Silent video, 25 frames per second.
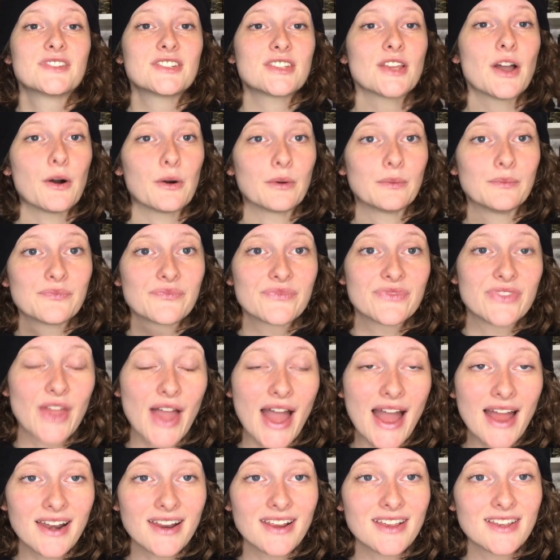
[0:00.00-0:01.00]
so
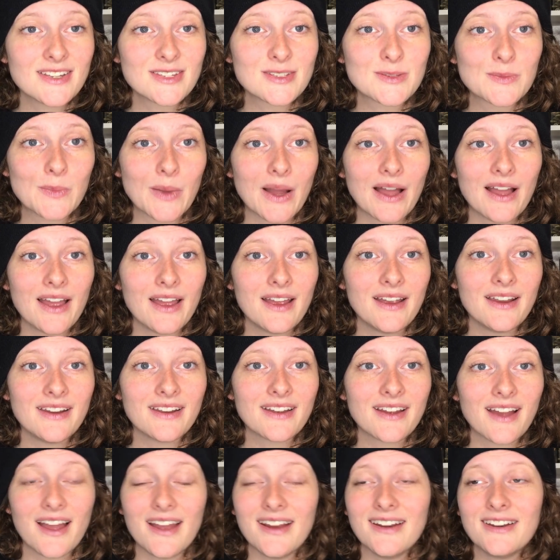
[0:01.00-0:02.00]
that is my
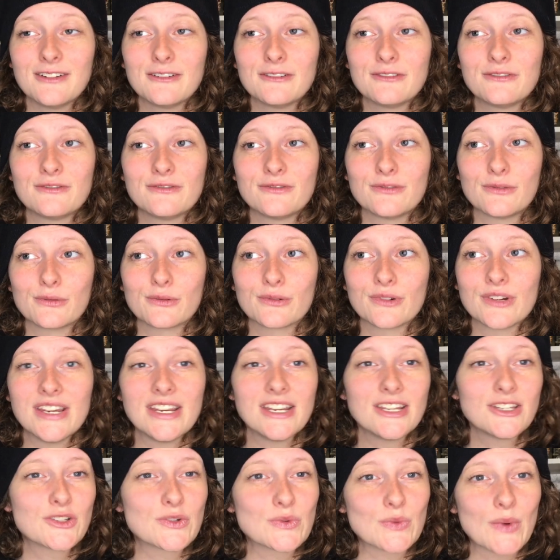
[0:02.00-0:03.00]
kind of
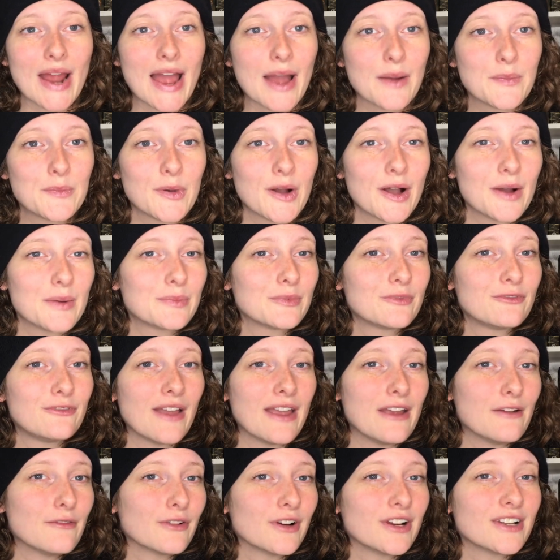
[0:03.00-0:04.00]
reads wrap up
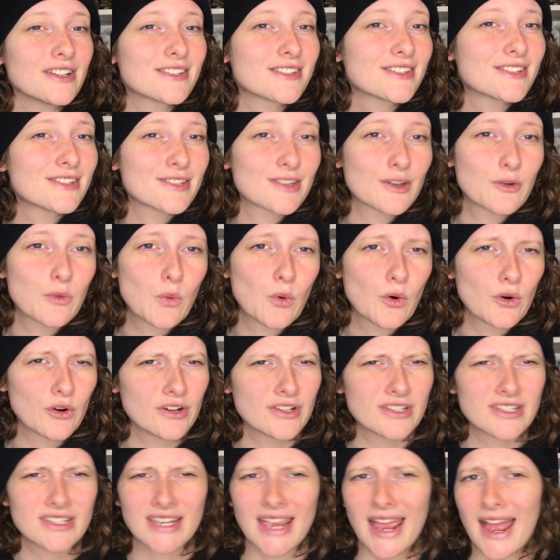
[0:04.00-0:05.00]
favorites
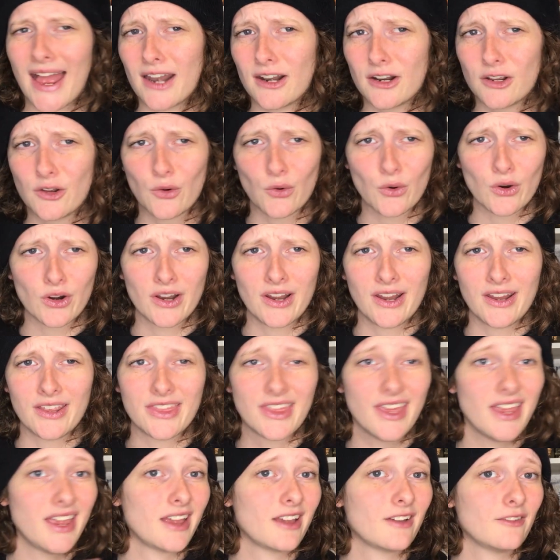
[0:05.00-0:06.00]
awards category
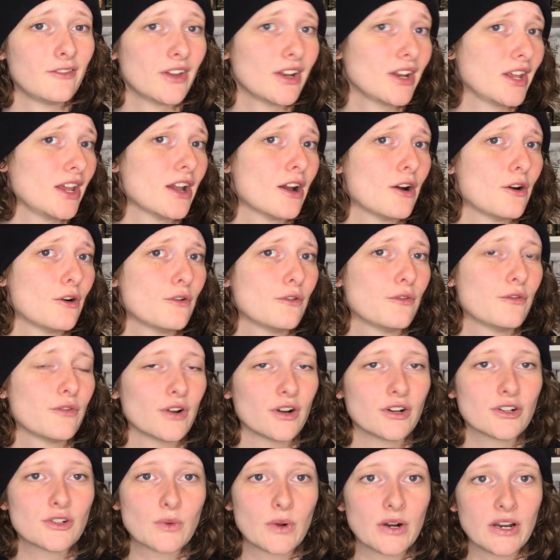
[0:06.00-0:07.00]
thing video
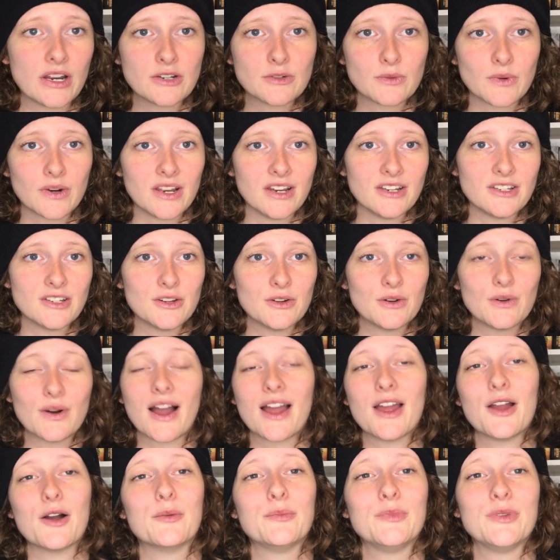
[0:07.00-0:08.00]
for 2022.
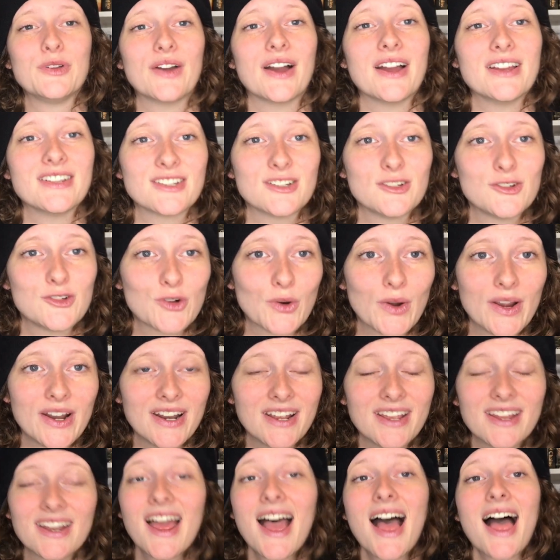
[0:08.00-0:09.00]
I hope you guys enjoyed
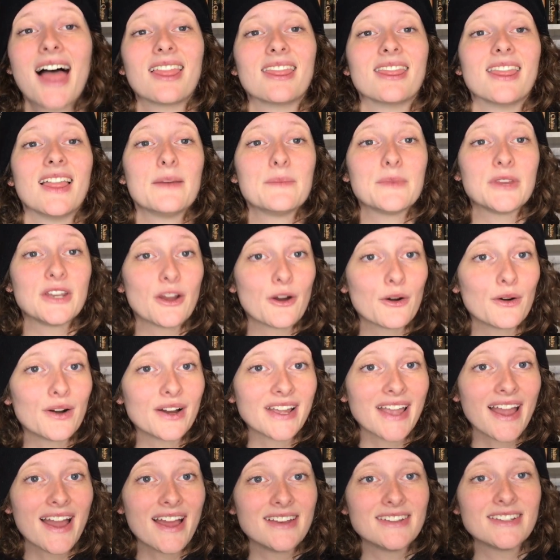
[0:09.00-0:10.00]
it. Let me know
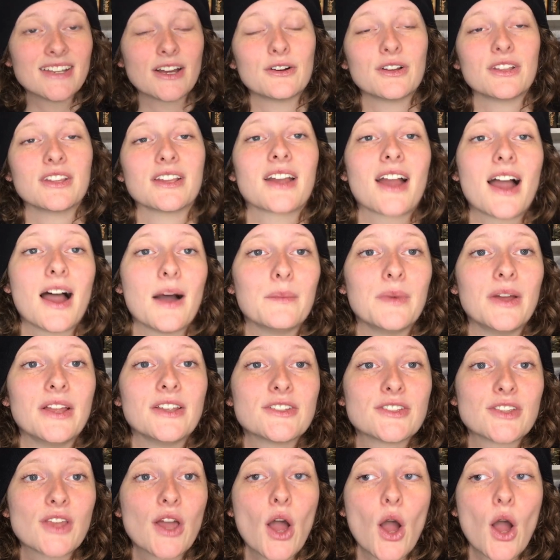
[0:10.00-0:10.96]
again down in the comments